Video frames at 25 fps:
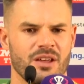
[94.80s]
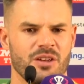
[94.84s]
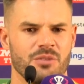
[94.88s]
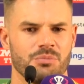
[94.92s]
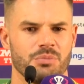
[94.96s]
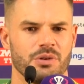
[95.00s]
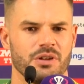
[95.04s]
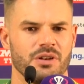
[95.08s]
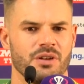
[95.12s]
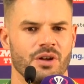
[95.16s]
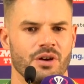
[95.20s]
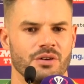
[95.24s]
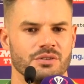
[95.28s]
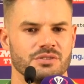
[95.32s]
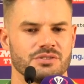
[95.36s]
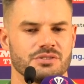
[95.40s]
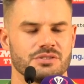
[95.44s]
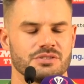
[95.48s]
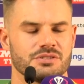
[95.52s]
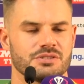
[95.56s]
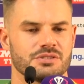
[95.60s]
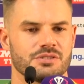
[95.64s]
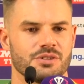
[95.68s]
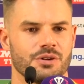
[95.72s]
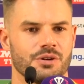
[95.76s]
Been known
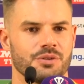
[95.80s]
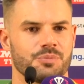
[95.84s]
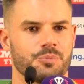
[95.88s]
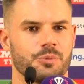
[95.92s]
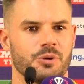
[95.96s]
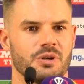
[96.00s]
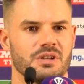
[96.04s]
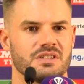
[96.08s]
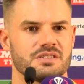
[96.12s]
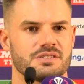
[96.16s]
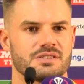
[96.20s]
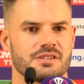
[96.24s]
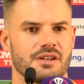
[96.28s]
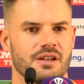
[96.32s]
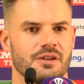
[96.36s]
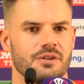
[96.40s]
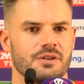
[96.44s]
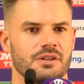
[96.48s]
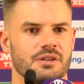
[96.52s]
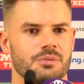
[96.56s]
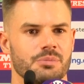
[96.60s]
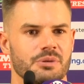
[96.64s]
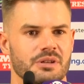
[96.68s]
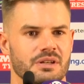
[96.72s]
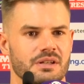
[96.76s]
to start pretty
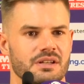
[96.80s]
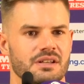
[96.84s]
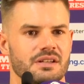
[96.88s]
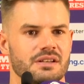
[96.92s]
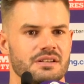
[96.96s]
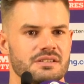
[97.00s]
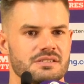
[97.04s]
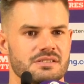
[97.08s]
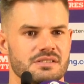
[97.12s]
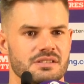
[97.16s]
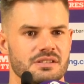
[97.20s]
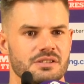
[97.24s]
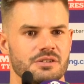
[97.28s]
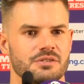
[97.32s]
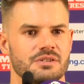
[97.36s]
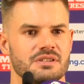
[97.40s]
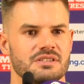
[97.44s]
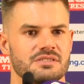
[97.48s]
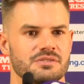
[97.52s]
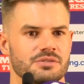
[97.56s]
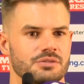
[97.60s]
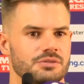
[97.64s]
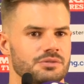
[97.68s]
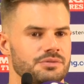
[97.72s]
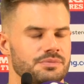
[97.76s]
slowly, be it in a
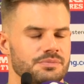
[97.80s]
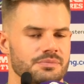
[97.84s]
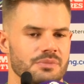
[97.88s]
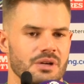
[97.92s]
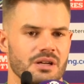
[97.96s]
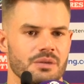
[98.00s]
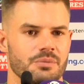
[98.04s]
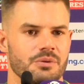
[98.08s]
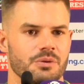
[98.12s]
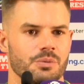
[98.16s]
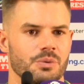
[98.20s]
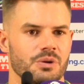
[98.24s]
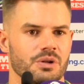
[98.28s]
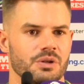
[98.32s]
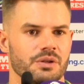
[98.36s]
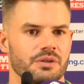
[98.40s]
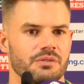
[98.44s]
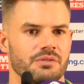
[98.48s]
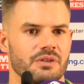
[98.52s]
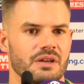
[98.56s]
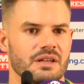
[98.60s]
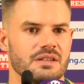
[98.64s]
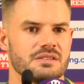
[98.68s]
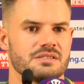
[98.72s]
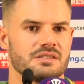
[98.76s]
series or maybe world
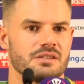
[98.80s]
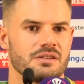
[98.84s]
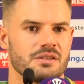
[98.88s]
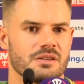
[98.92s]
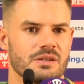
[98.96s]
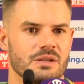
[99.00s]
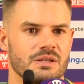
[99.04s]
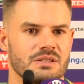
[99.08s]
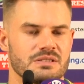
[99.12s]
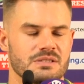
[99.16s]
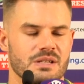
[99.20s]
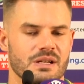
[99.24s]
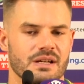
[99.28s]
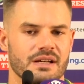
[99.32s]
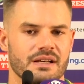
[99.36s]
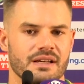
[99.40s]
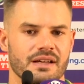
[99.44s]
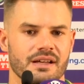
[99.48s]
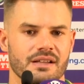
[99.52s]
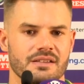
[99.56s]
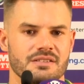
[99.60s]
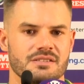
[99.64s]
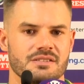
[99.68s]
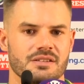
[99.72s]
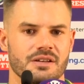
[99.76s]
events and things like
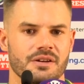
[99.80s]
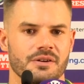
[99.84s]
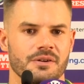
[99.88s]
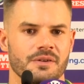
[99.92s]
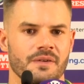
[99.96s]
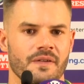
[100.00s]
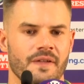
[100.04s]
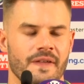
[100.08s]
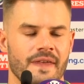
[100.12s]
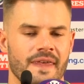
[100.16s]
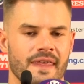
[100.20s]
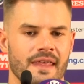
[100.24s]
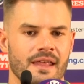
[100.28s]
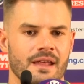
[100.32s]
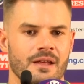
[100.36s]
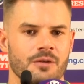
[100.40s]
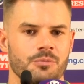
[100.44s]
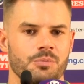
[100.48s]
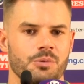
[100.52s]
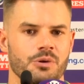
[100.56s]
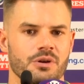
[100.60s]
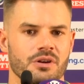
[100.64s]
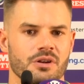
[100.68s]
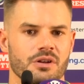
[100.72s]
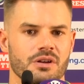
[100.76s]
that. So
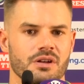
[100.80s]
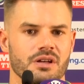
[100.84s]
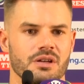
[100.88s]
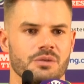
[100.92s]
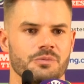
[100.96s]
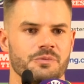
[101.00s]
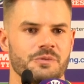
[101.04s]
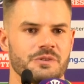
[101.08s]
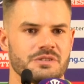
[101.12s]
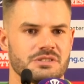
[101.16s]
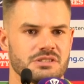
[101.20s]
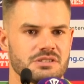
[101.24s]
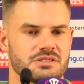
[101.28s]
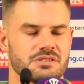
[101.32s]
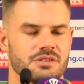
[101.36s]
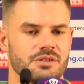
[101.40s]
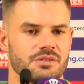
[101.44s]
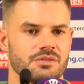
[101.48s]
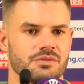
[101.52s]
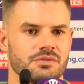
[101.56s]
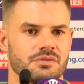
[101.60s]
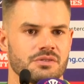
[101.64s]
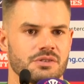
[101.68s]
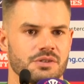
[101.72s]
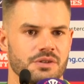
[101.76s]
put a lot of emphasis
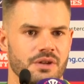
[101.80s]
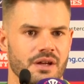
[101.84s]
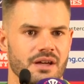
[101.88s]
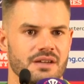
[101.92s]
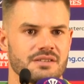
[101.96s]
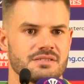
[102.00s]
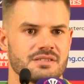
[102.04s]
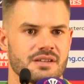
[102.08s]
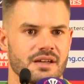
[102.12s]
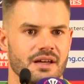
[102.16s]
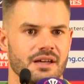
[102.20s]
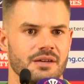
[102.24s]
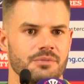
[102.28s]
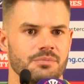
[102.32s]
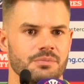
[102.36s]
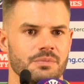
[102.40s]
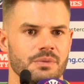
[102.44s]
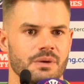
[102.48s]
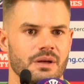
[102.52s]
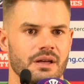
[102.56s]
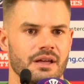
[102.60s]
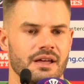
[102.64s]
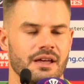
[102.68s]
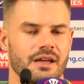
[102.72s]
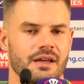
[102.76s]
on today's game
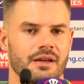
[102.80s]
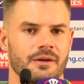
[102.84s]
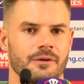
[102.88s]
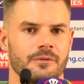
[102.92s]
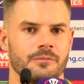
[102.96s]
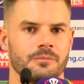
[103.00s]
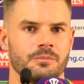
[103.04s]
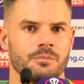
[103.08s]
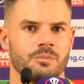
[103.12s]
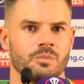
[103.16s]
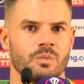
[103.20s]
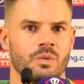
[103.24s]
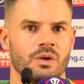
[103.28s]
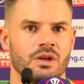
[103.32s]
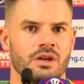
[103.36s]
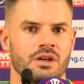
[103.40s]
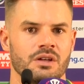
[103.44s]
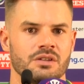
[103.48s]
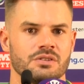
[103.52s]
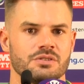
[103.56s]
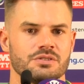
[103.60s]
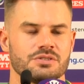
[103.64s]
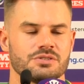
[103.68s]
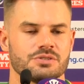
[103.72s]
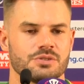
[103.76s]

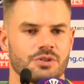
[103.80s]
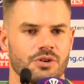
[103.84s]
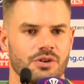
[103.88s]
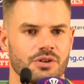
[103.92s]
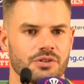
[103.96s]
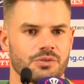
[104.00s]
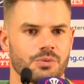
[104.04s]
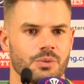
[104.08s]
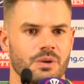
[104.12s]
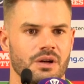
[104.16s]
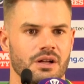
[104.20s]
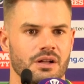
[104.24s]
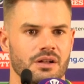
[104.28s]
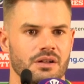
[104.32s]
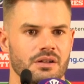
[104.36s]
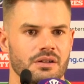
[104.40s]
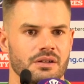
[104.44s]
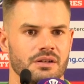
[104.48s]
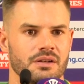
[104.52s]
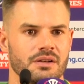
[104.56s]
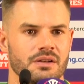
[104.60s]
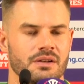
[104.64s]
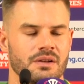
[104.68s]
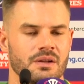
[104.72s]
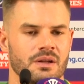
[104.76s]
to start well
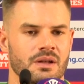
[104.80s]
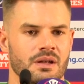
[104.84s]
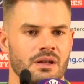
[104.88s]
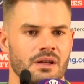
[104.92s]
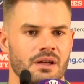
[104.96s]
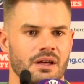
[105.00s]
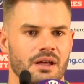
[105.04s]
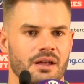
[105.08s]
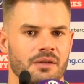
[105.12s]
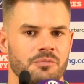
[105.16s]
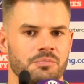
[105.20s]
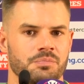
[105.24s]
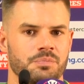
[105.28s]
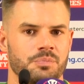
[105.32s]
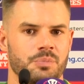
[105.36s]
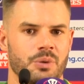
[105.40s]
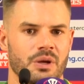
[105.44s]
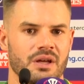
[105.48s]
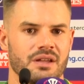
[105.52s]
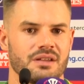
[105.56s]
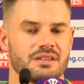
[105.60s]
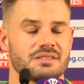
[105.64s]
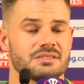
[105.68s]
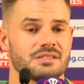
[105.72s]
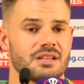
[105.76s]
and
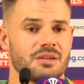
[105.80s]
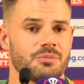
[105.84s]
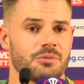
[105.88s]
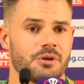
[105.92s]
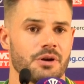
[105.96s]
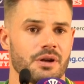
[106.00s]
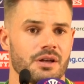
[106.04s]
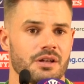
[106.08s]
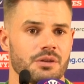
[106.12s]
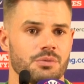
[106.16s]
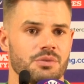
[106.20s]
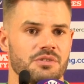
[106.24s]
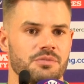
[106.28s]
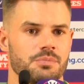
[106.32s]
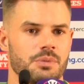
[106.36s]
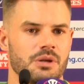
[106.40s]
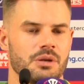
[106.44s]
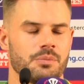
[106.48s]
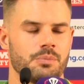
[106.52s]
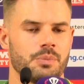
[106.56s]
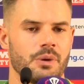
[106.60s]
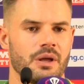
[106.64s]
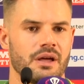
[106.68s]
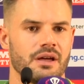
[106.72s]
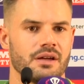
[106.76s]
play the same cricket we've
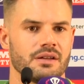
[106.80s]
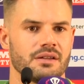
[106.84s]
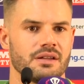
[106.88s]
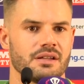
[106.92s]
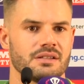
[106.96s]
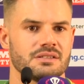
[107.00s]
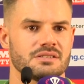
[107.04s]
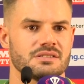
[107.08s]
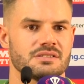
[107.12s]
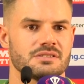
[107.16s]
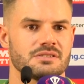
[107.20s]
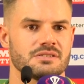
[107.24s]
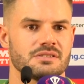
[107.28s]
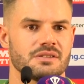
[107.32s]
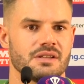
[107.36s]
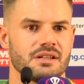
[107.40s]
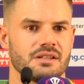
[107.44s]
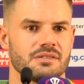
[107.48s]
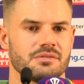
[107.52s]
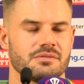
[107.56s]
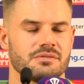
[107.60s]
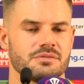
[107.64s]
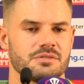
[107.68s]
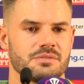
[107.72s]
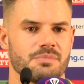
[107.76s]
been playing that's
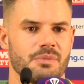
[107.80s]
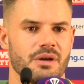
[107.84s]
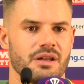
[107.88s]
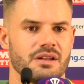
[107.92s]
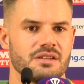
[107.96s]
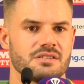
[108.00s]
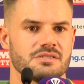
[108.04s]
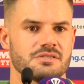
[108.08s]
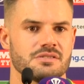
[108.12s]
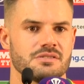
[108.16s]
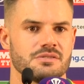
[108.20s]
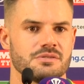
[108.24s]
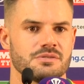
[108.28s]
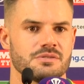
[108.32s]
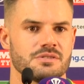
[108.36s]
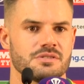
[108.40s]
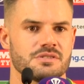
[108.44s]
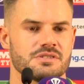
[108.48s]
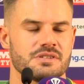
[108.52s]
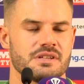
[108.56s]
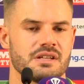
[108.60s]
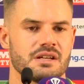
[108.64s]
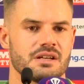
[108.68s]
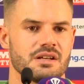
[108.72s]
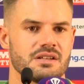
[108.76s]
managed to
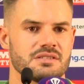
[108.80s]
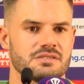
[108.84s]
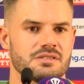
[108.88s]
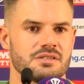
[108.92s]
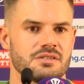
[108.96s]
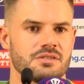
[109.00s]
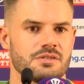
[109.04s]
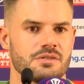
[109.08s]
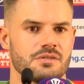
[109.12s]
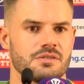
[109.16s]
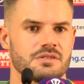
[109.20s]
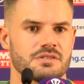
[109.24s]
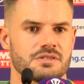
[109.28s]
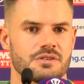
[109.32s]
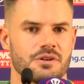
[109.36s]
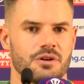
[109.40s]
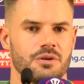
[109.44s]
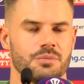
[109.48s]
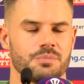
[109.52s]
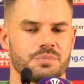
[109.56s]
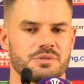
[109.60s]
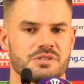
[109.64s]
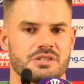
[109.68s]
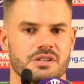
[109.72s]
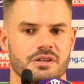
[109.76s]
sneak us into this
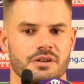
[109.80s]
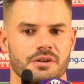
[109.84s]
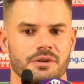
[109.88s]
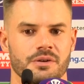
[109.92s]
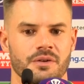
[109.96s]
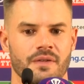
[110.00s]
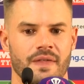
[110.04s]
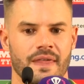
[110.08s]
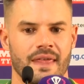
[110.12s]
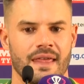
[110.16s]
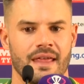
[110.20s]
comp. So